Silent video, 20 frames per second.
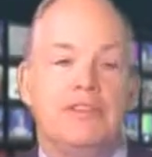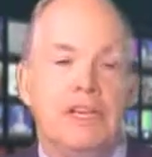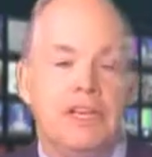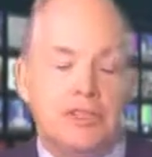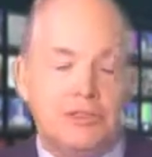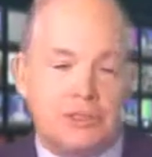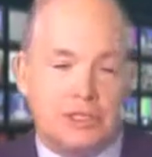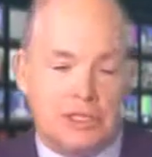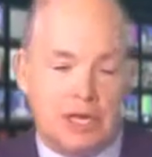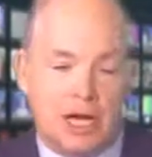
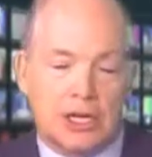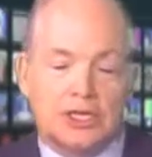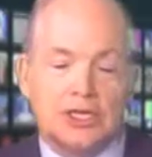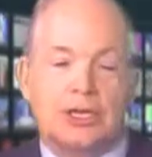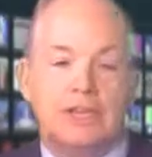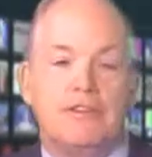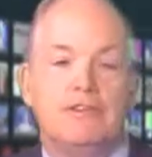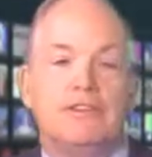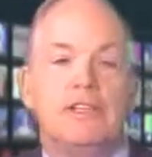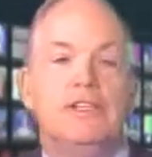because of the
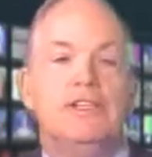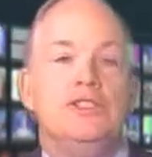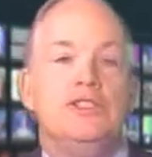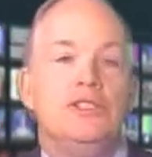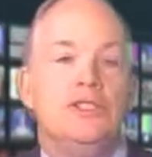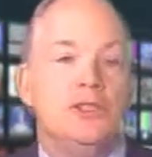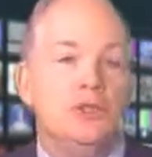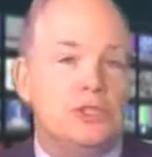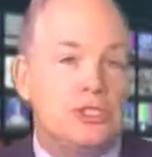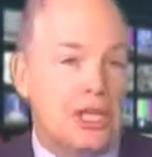introduction
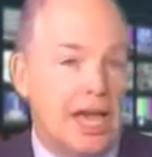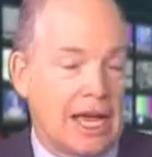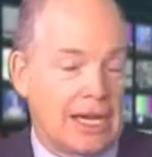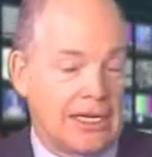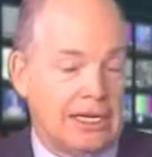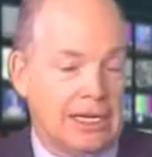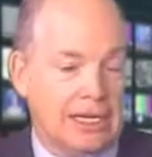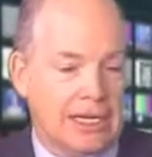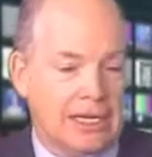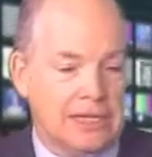of these
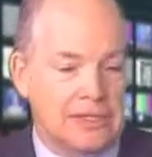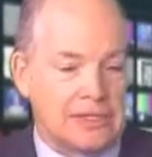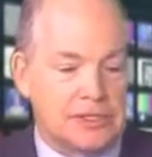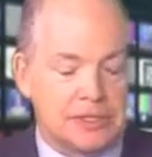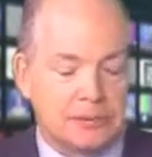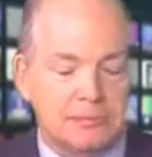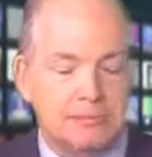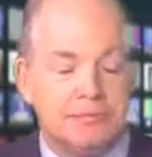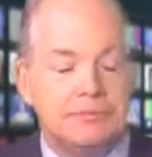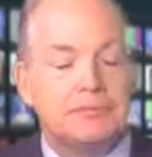new
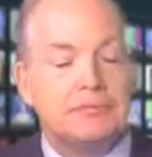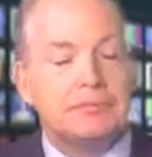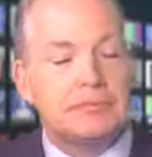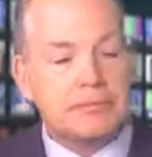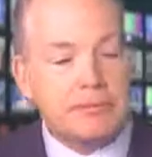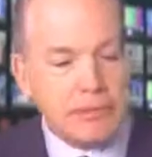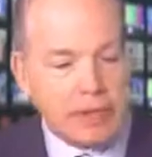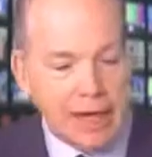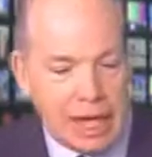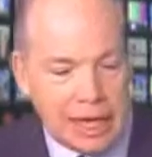techniques.
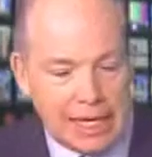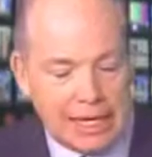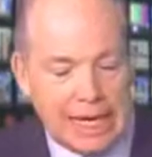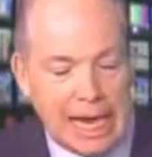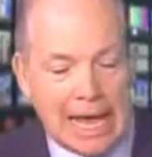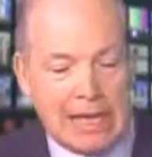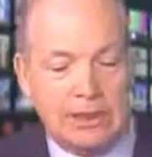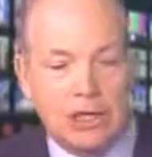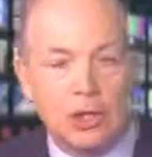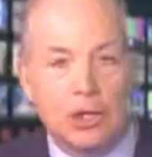
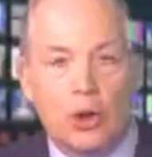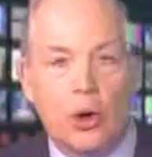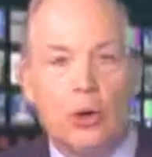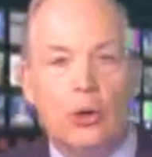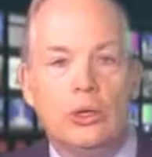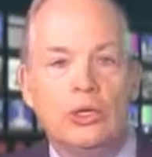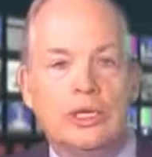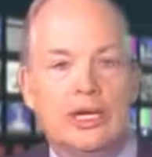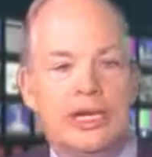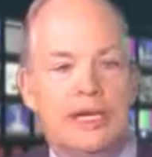And
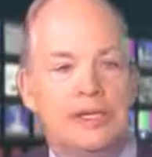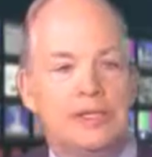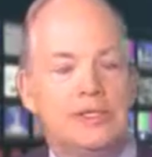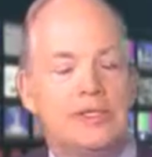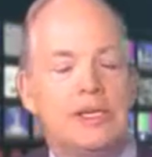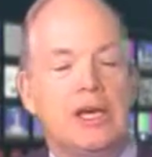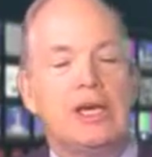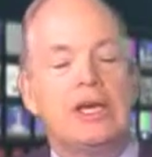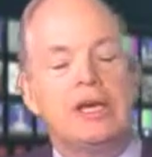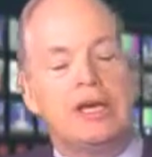again, the
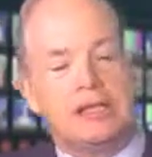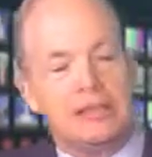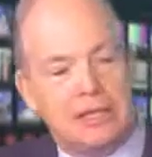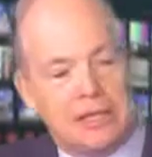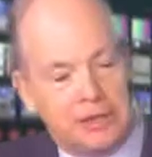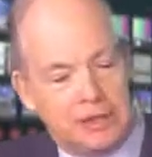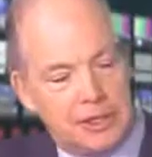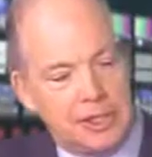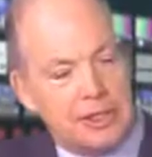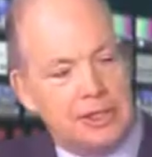goal is
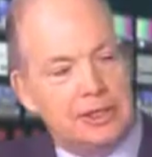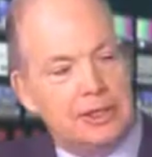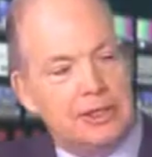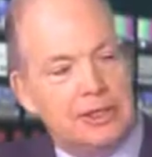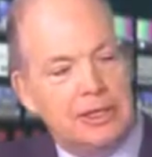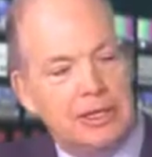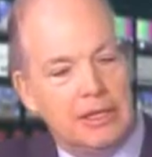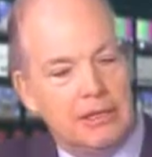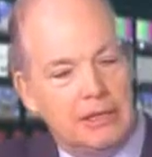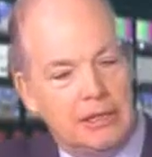that
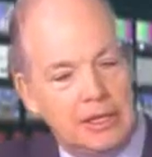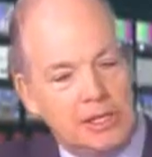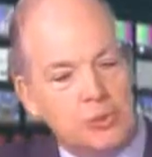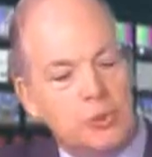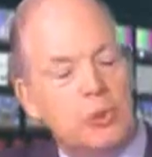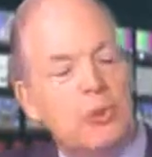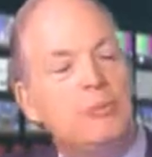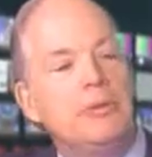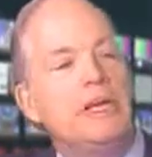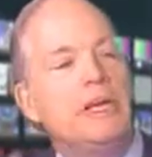
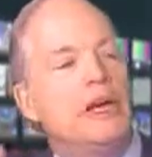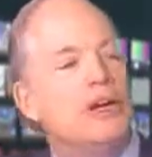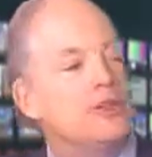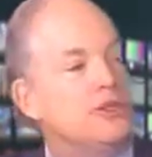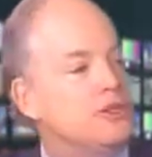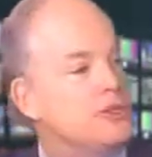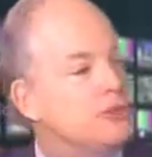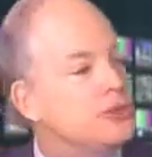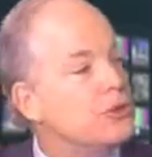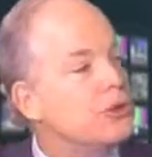this
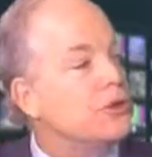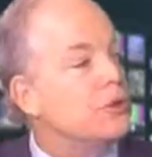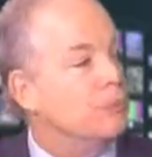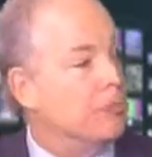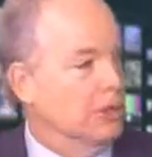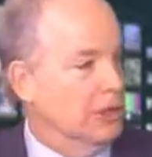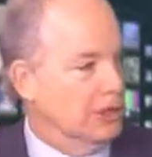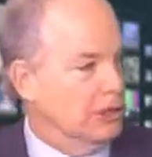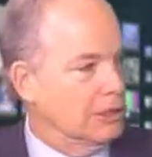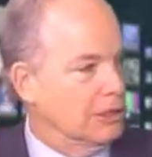will be a
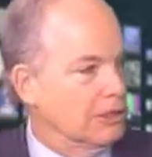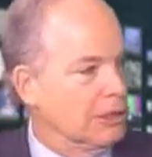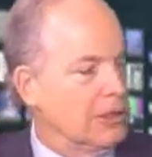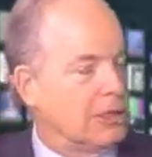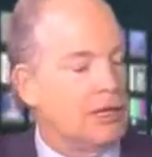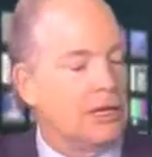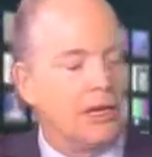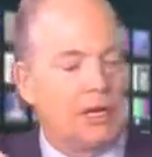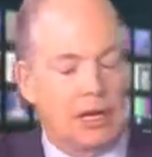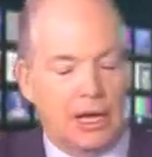
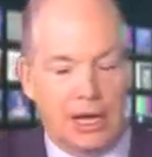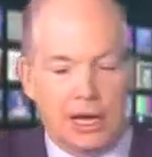durable